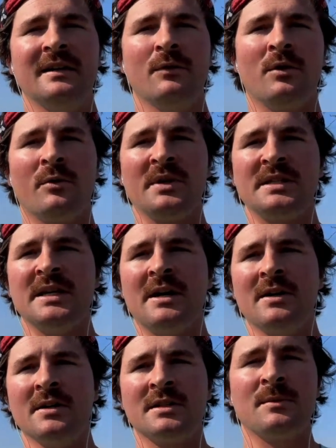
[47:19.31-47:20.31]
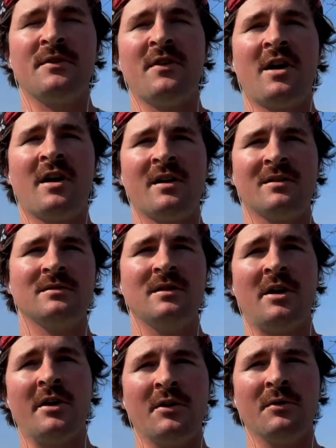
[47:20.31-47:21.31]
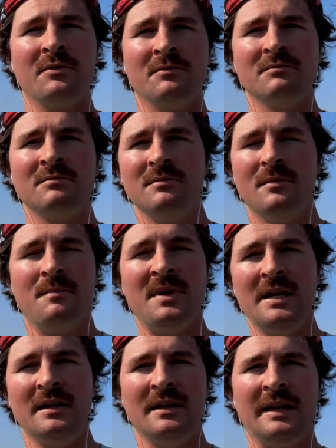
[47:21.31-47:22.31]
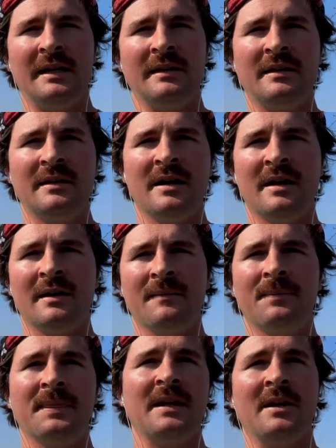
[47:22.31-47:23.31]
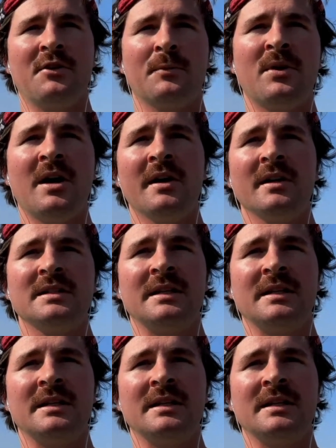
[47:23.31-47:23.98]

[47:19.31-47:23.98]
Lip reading: where we sell some of our own meat and other products,